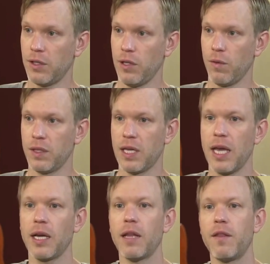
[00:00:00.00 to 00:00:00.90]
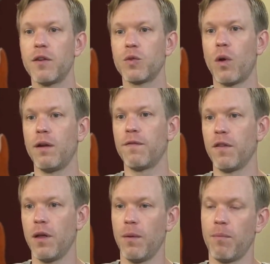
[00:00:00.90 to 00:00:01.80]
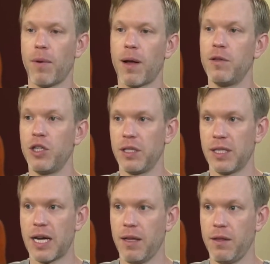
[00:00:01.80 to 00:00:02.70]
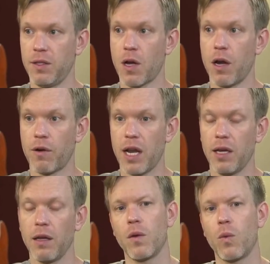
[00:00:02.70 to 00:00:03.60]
as you were saying, and then there's one for the publishing side, the songwriting.